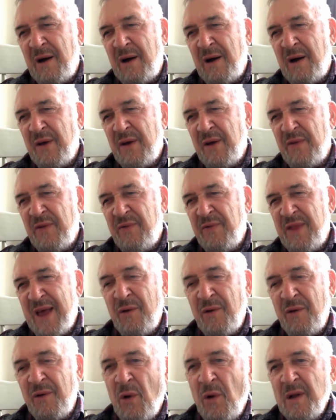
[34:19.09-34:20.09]
a
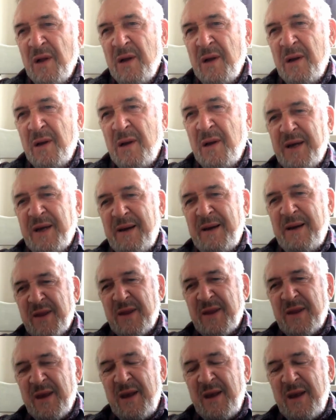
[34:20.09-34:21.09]
spin-off on that. I don't
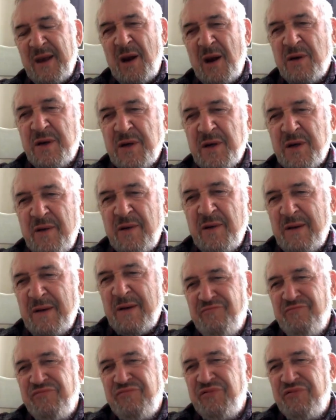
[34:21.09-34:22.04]
know. But...